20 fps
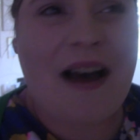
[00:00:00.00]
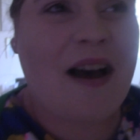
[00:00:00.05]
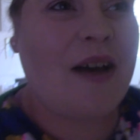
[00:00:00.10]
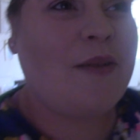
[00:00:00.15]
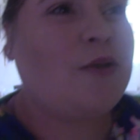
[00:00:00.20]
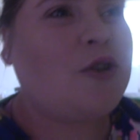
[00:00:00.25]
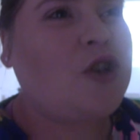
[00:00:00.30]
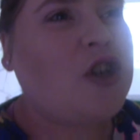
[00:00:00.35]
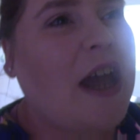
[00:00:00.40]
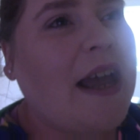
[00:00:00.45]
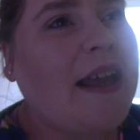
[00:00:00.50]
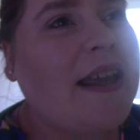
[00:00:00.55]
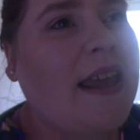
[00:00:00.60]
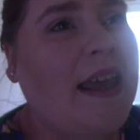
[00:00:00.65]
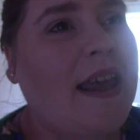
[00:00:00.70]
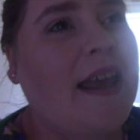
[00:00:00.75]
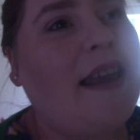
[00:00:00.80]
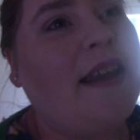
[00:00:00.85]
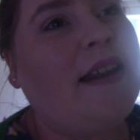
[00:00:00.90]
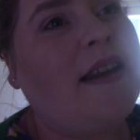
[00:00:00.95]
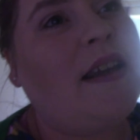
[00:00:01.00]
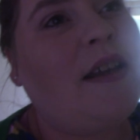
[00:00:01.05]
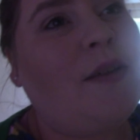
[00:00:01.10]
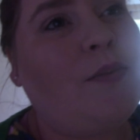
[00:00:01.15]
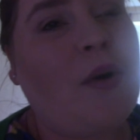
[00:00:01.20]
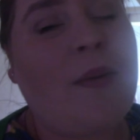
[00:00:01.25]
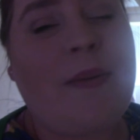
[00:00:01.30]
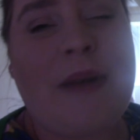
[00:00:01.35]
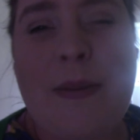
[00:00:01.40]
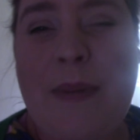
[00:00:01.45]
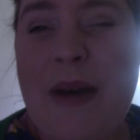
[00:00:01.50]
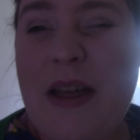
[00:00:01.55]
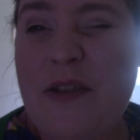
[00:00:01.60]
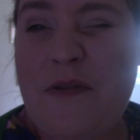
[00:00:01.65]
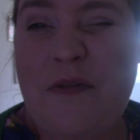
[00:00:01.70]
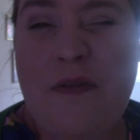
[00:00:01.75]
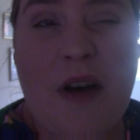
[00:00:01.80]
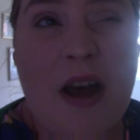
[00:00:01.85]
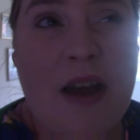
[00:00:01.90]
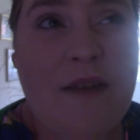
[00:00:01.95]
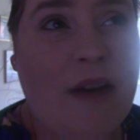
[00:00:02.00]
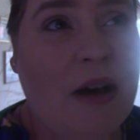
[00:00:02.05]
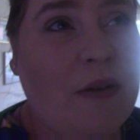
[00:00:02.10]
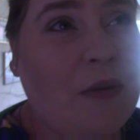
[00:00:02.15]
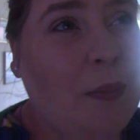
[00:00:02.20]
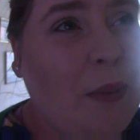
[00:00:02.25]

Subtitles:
I will check in probably about the 5-hour